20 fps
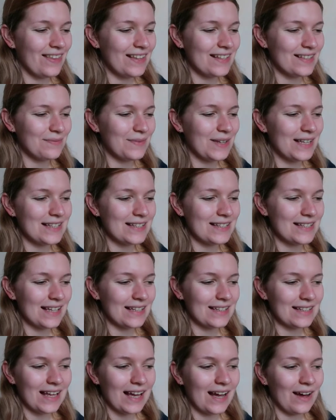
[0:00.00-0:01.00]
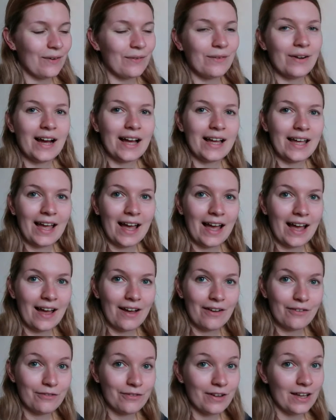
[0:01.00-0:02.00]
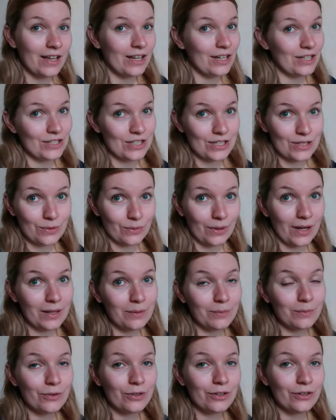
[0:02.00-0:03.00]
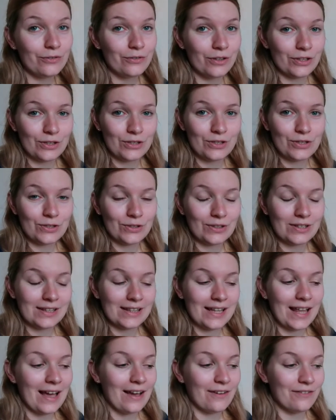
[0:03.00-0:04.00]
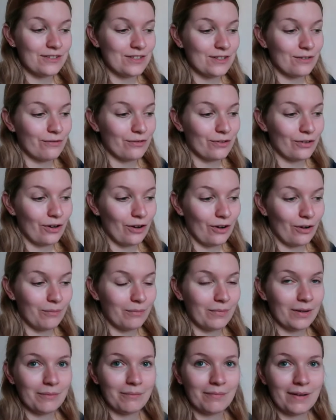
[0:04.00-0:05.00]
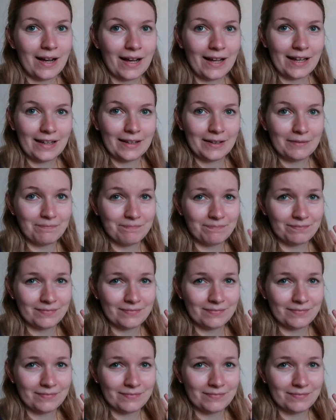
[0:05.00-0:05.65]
this means that now I have just one more photo shoot left from my